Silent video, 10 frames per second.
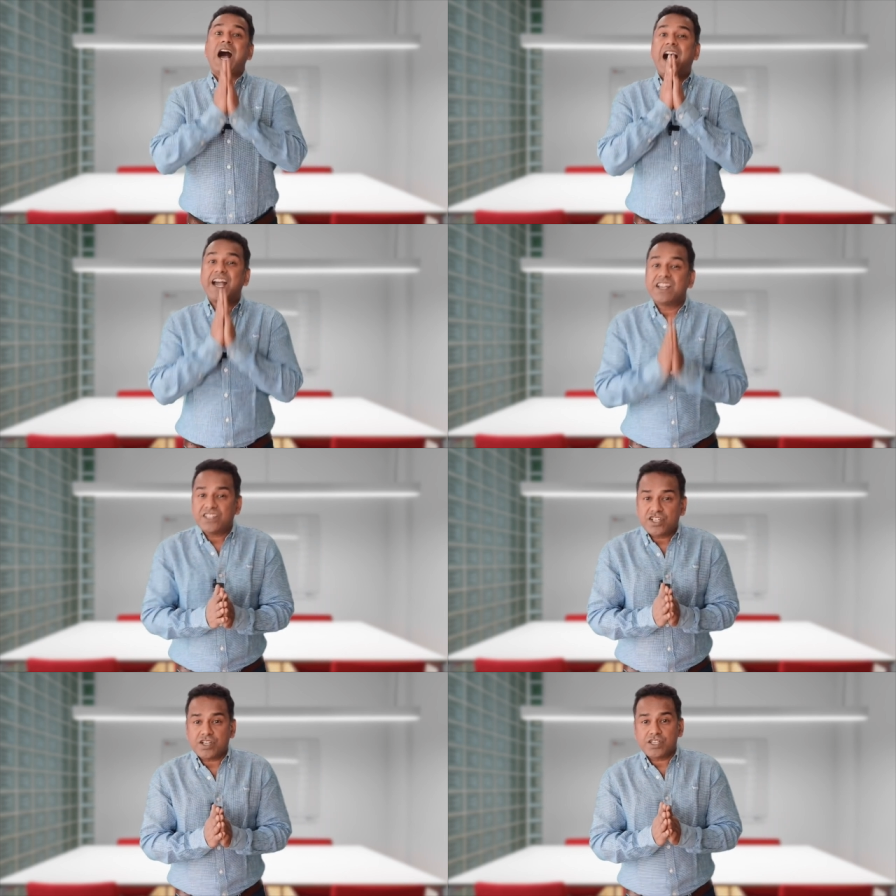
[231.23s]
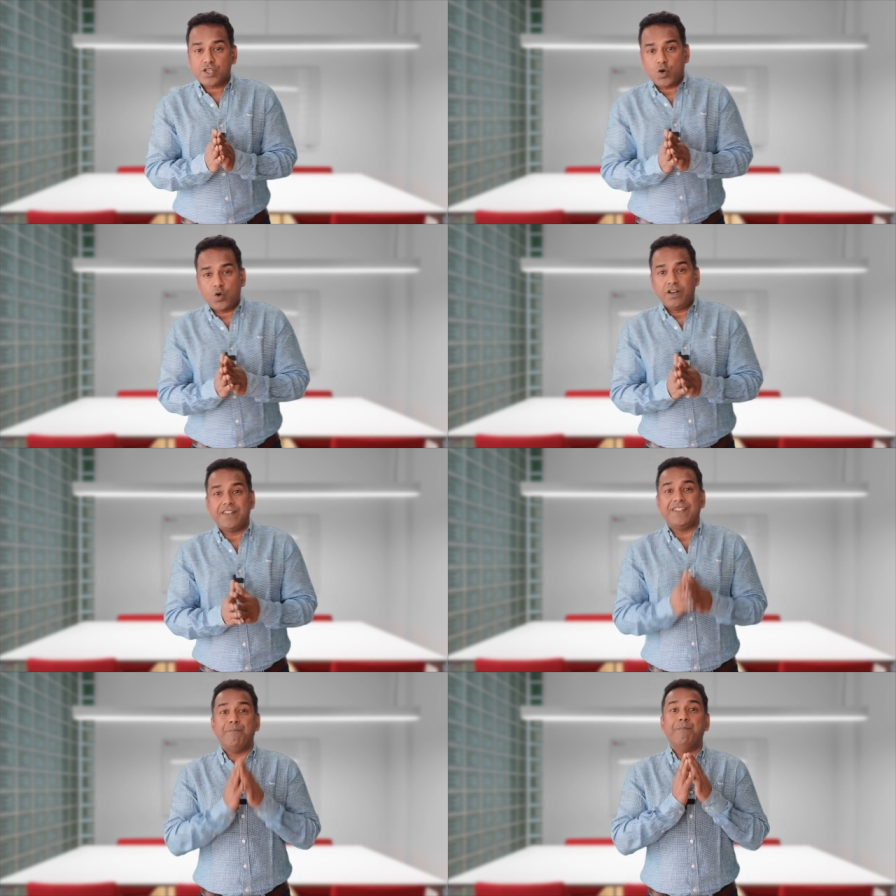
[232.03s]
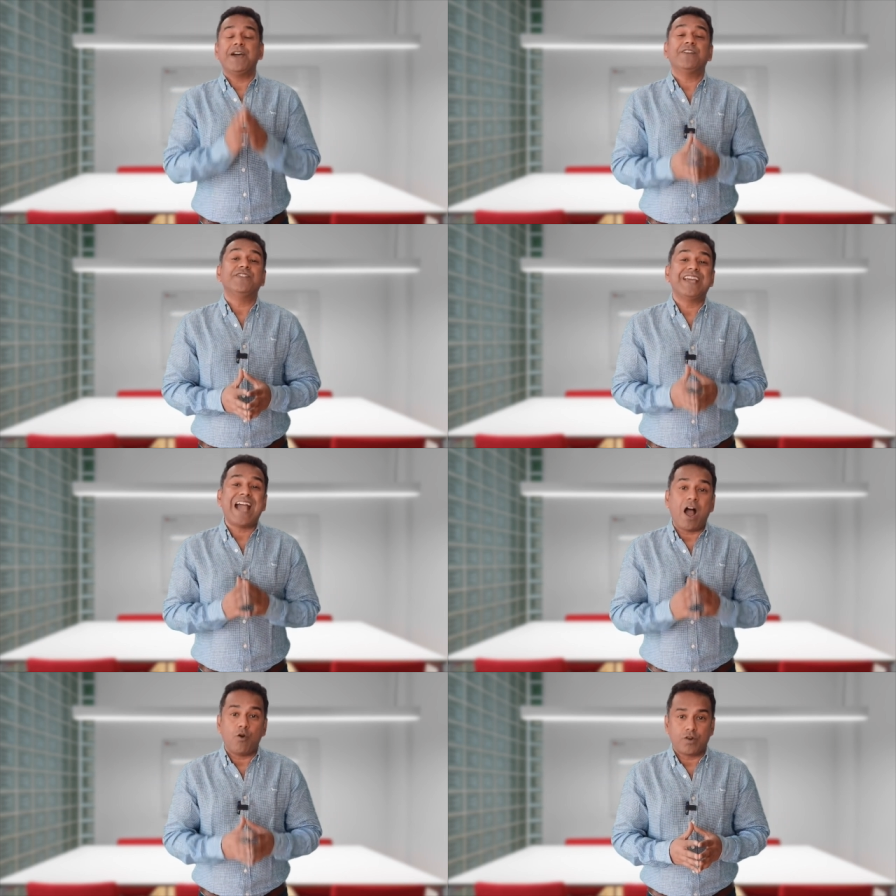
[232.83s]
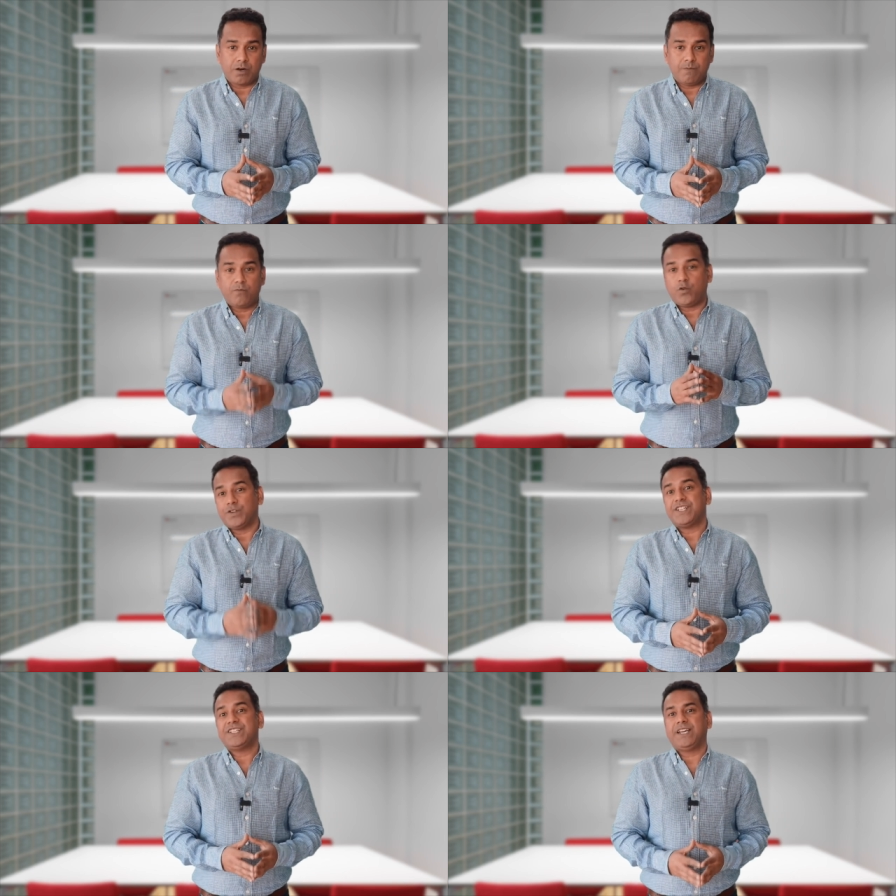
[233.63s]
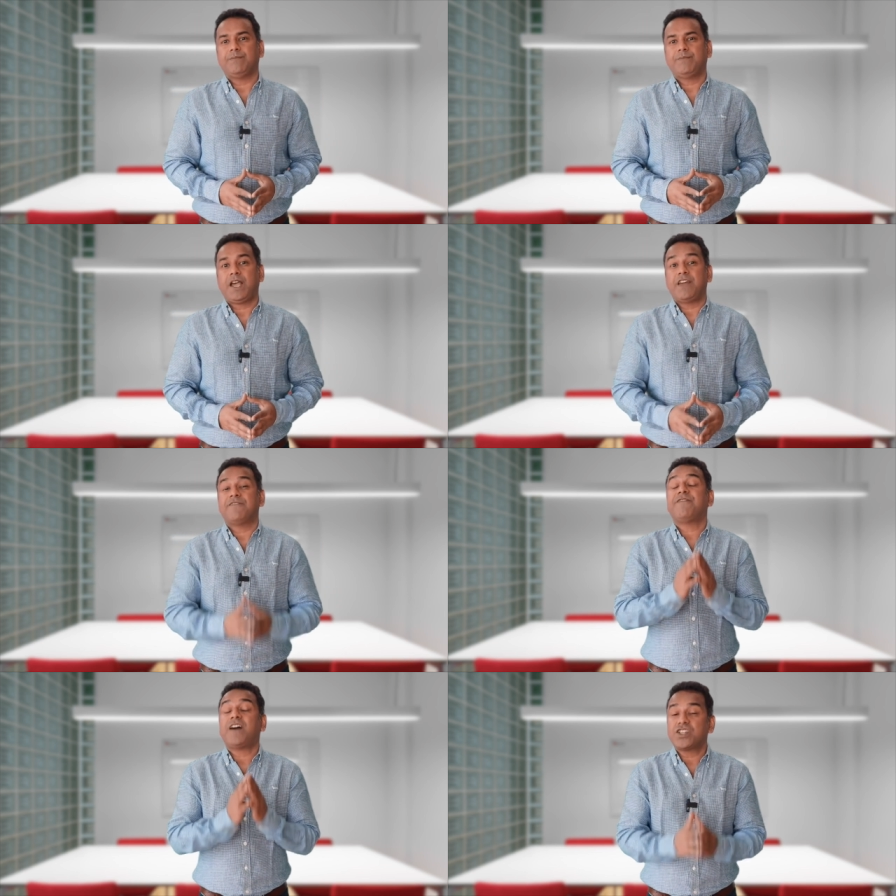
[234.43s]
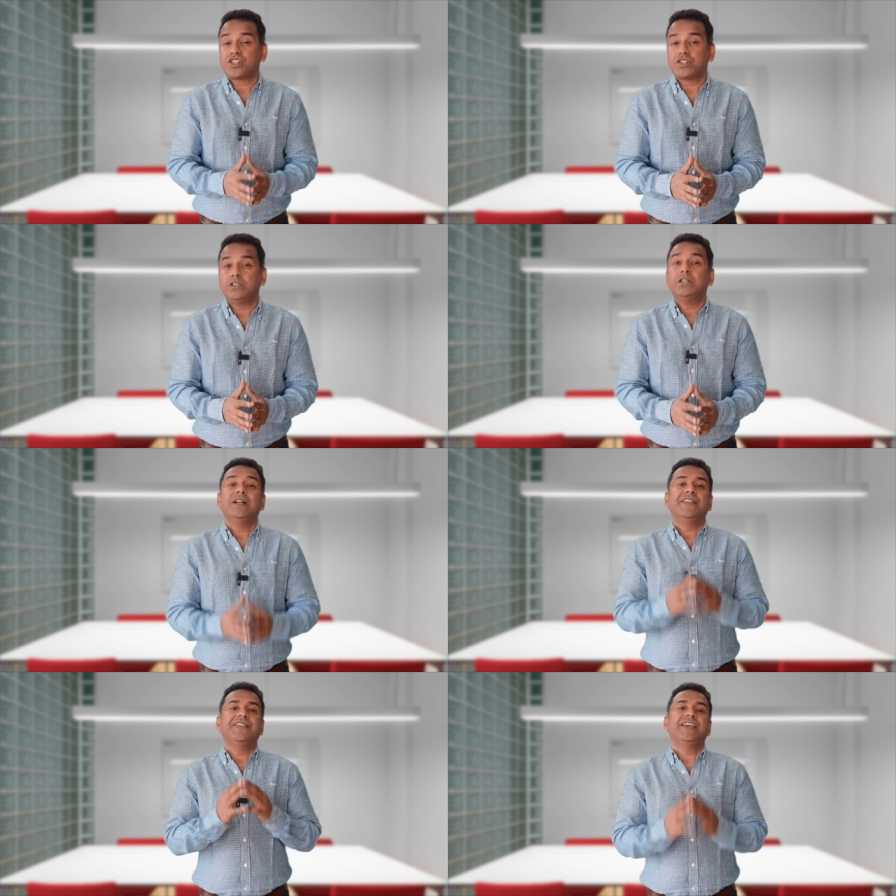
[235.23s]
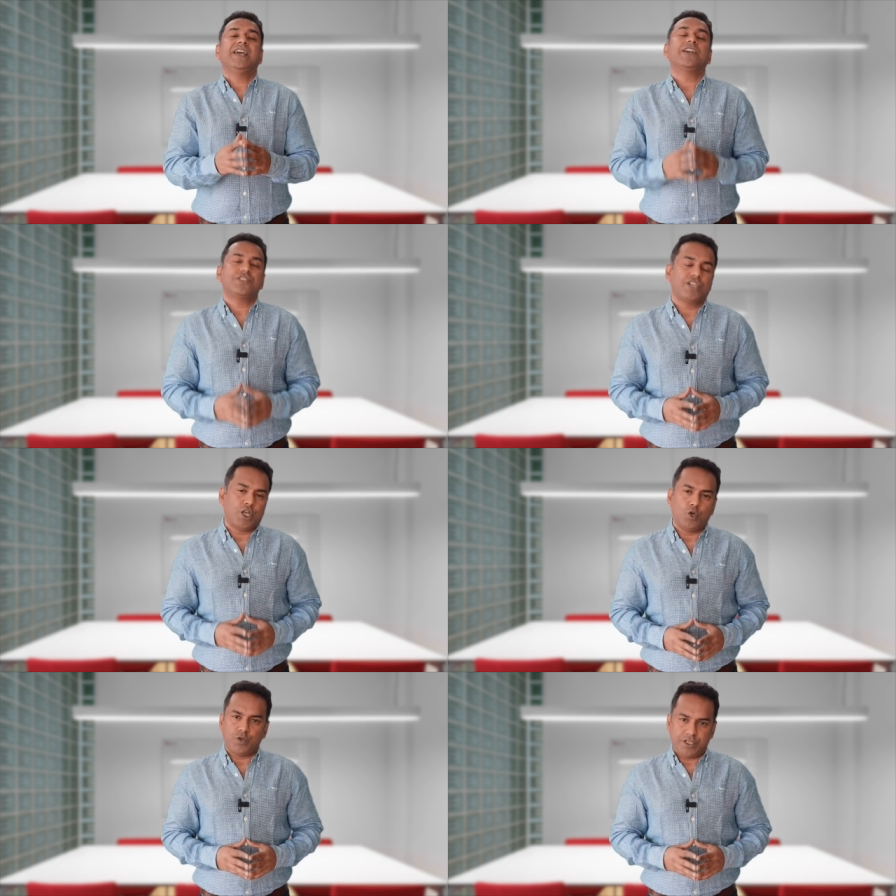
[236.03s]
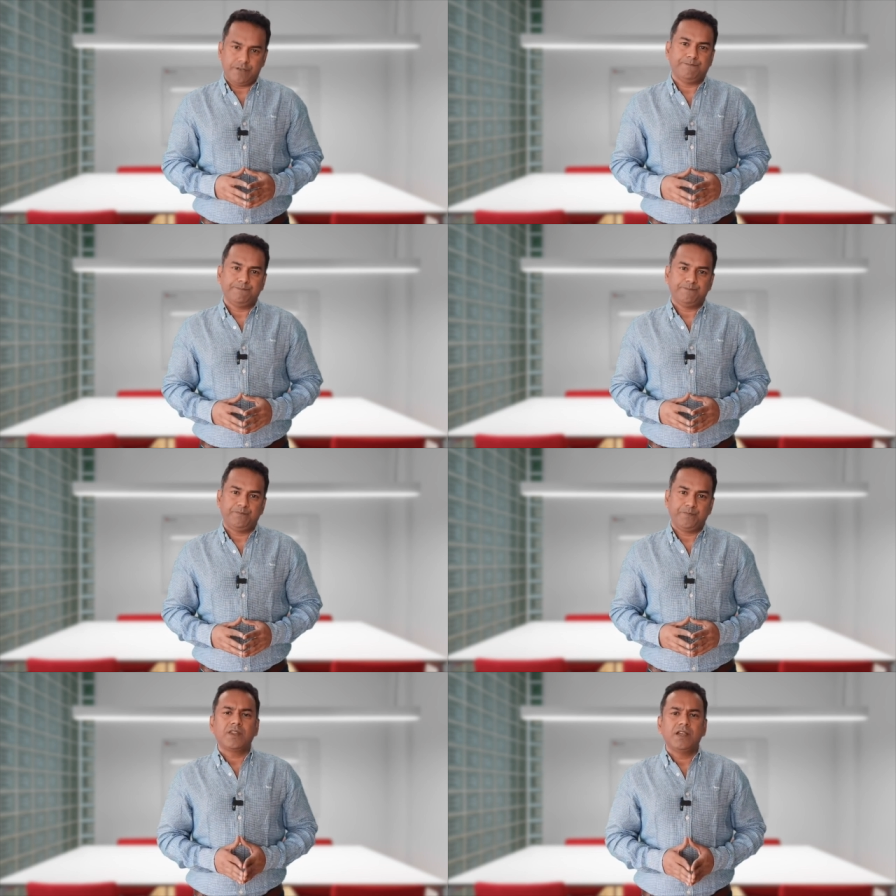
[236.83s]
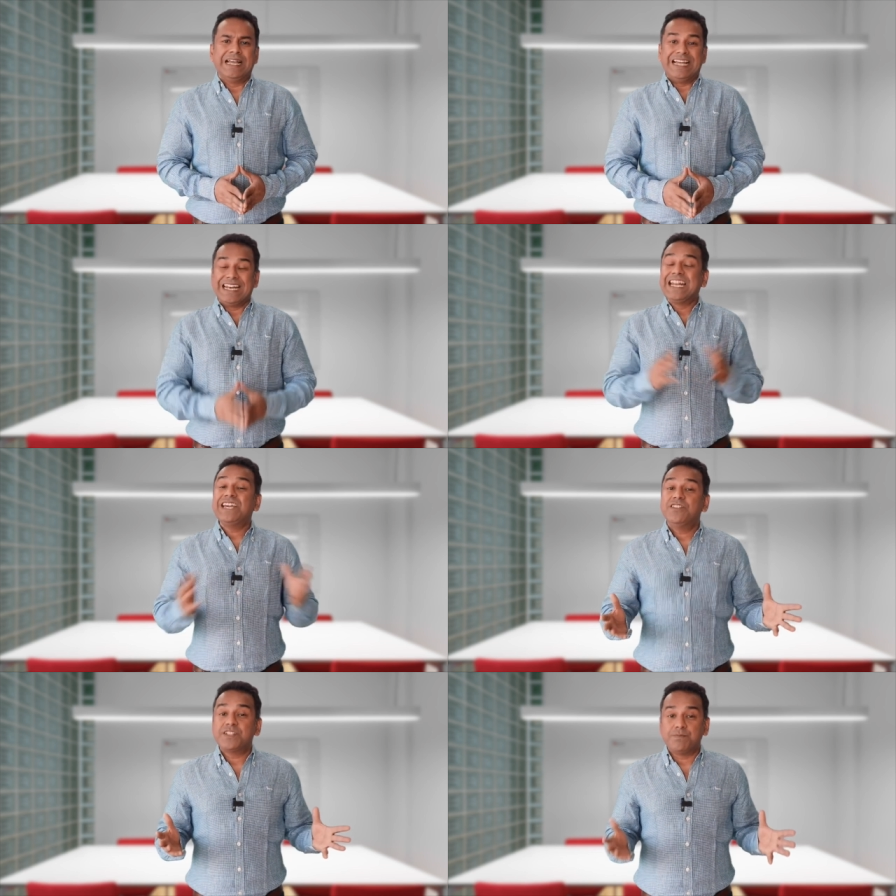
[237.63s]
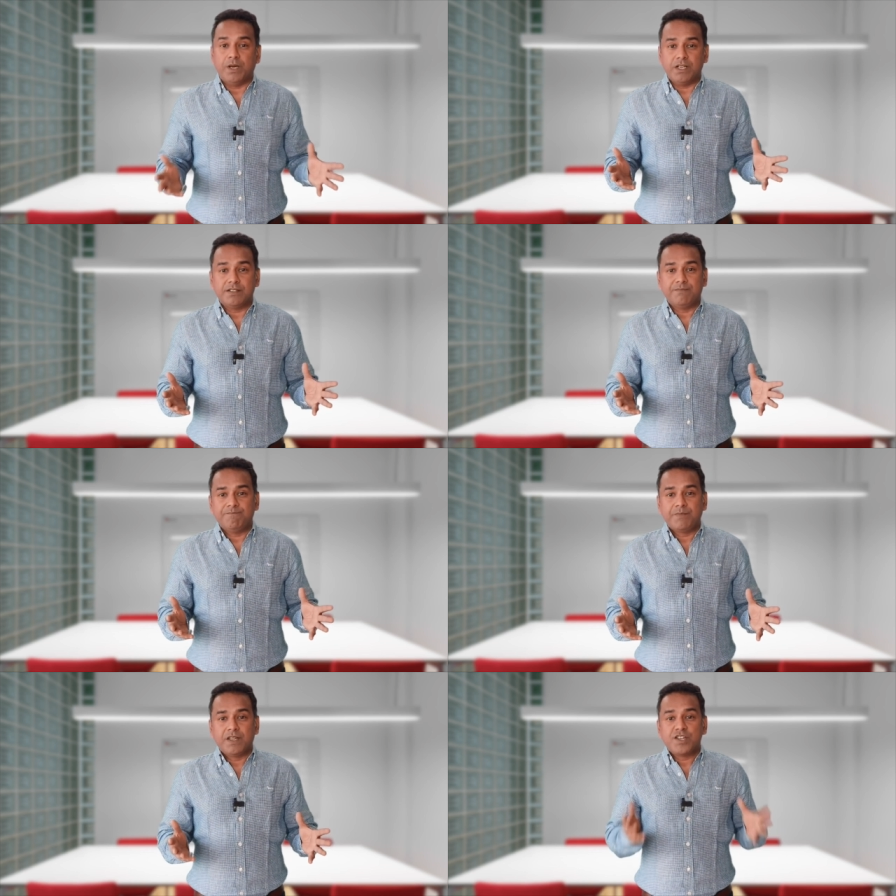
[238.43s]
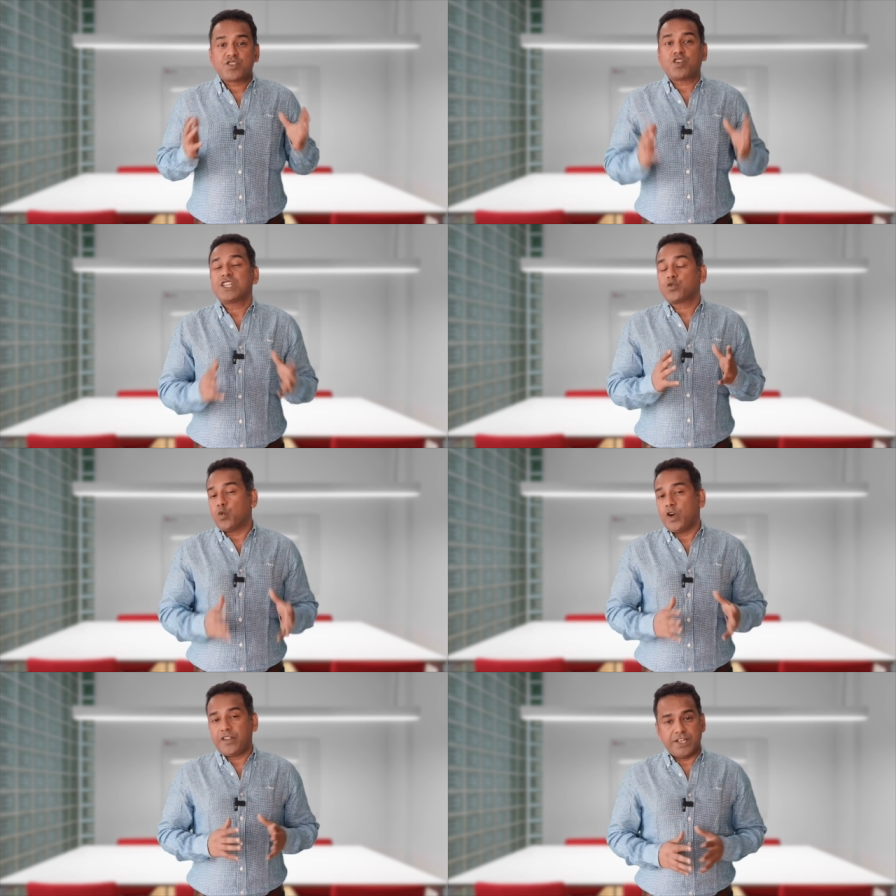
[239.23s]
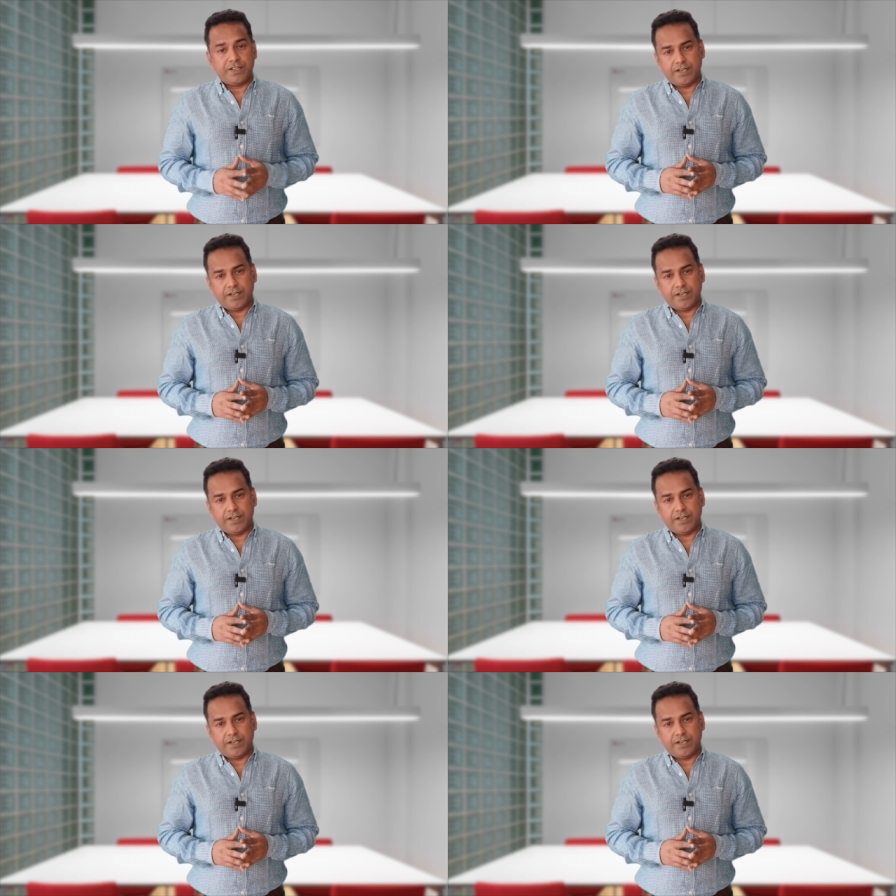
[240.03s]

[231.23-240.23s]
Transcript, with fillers: higher the trust score, the better the outcome for the team and faster the execution. Leaders build trustworthy